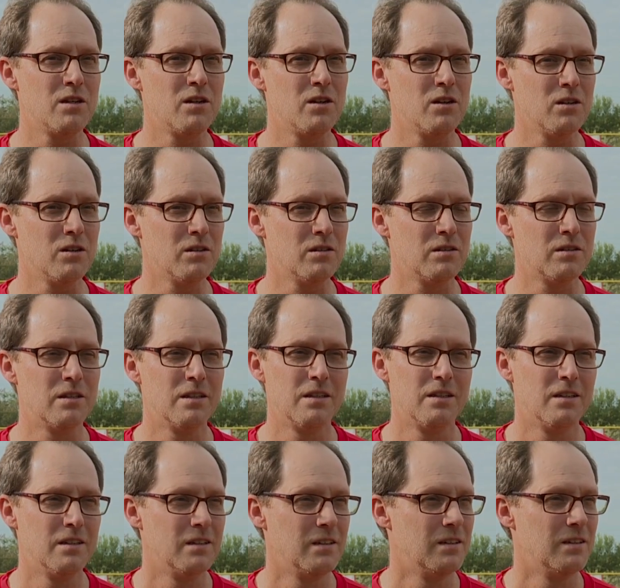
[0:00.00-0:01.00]
are
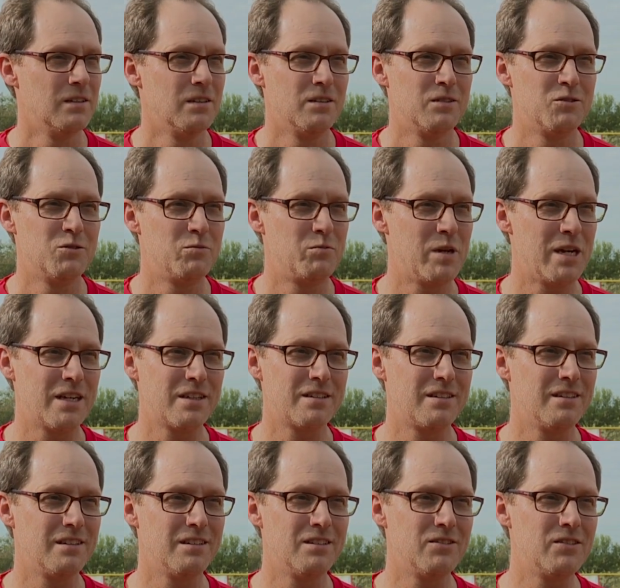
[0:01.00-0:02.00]
back
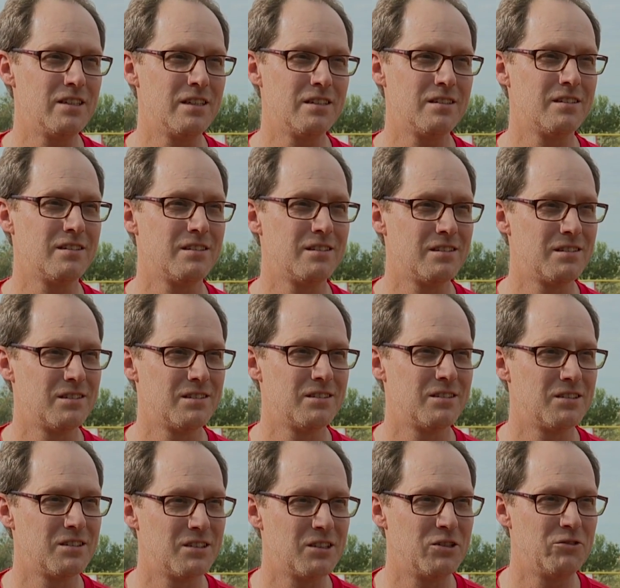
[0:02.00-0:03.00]
to living
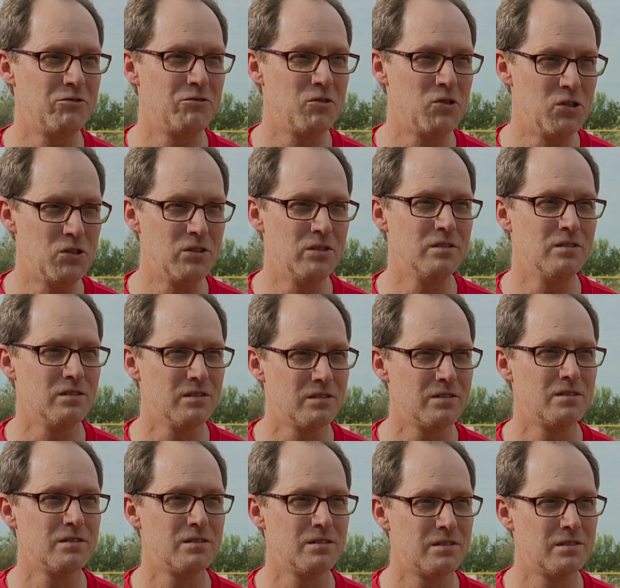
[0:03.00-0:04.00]
a full
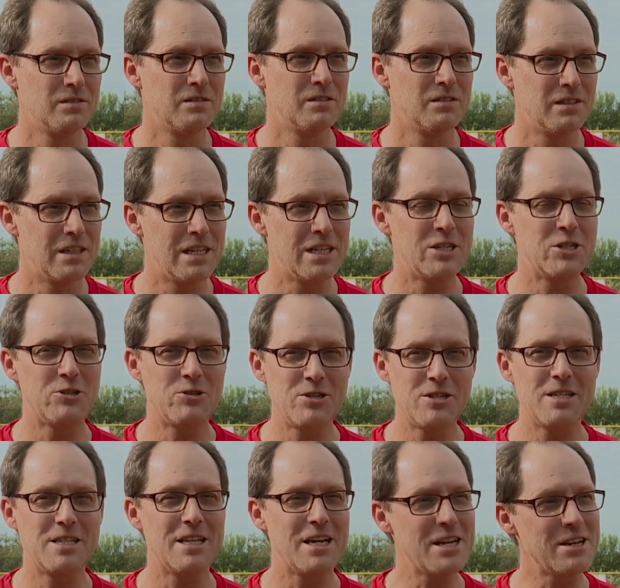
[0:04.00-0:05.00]

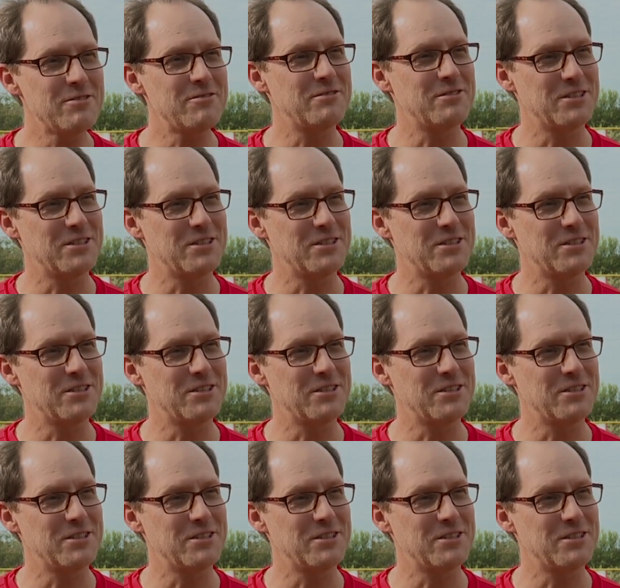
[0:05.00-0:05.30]
energy life